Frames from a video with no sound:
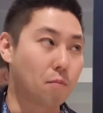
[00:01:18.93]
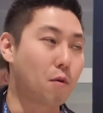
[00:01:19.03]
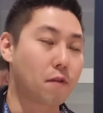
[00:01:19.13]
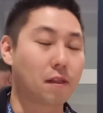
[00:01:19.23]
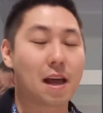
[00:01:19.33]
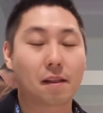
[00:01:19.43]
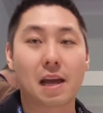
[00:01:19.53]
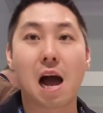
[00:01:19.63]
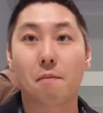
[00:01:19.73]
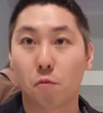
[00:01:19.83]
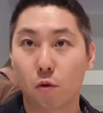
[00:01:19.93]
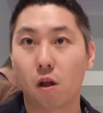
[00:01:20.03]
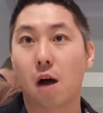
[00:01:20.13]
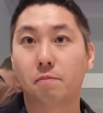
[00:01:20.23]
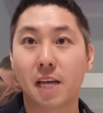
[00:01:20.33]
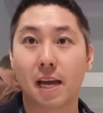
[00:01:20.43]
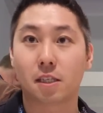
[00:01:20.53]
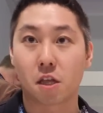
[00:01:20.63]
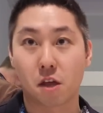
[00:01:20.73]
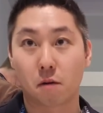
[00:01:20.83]
more than likely Apple will
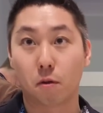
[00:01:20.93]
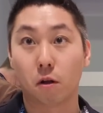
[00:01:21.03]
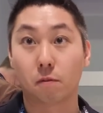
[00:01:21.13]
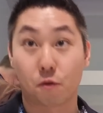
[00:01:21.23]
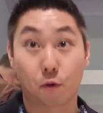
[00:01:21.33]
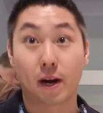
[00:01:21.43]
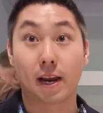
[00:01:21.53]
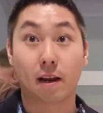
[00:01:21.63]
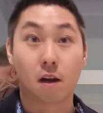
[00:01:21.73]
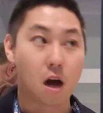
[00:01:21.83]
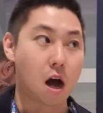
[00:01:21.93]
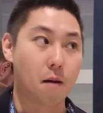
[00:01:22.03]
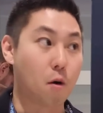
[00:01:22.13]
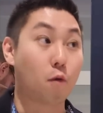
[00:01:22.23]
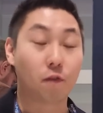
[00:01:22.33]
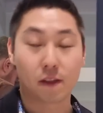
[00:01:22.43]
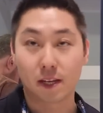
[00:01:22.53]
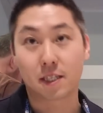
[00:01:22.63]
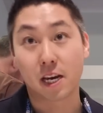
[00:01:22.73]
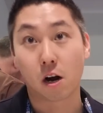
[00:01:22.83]
update to Thunderbolt 3, hopefully
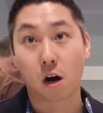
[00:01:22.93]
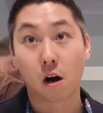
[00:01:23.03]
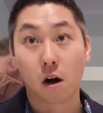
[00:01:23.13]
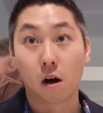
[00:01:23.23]
this year.